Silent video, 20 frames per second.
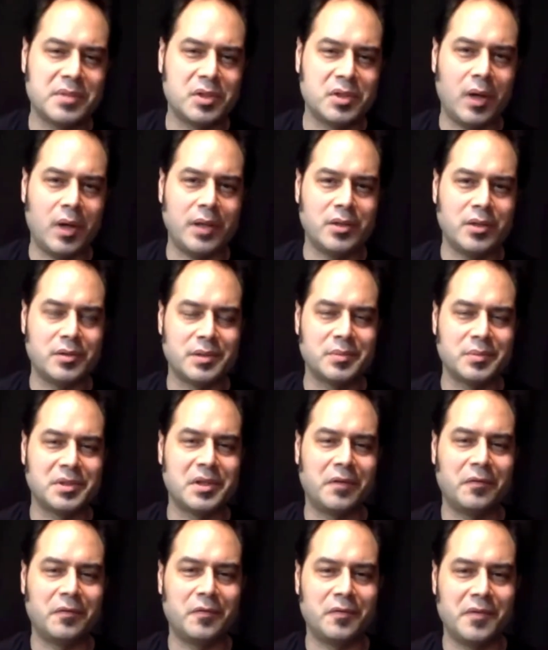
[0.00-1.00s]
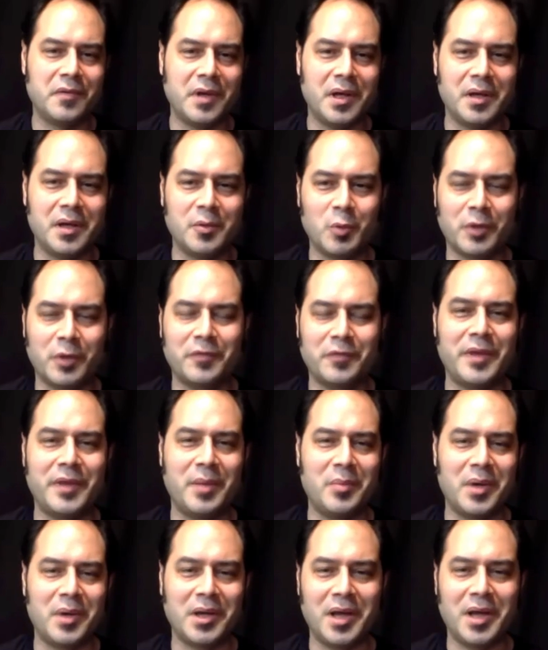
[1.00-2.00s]
So I do some stuff, work for
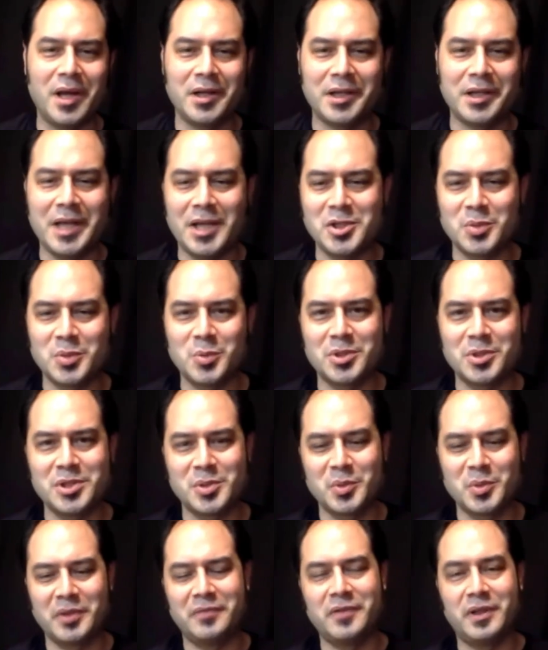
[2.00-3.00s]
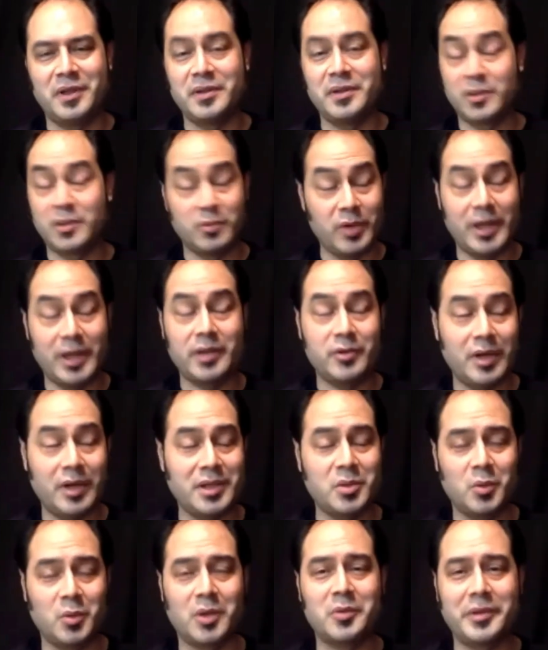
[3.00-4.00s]
them on occasion, which is really fun. They're
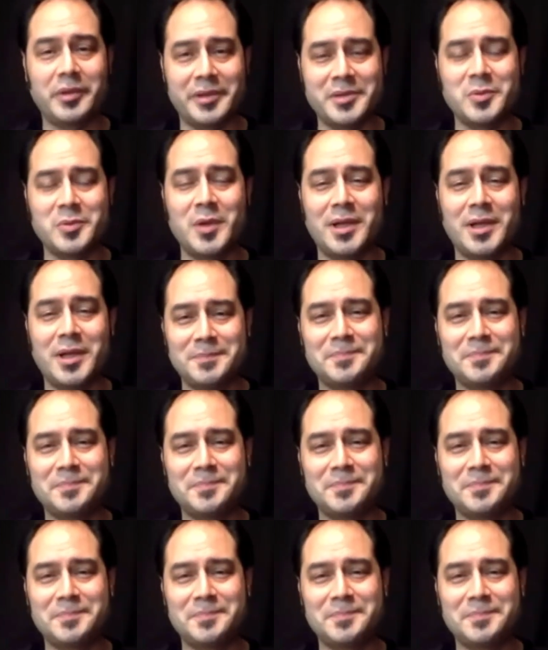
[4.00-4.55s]
great to work with as well.